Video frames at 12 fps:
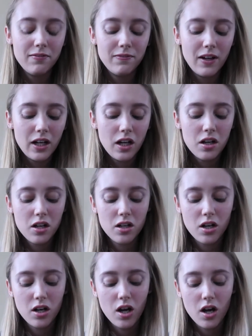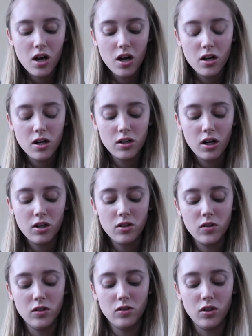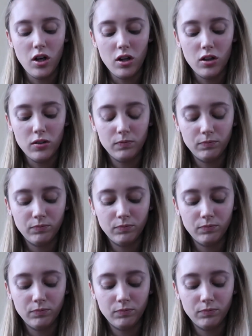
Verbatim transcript: La la la la la la la la.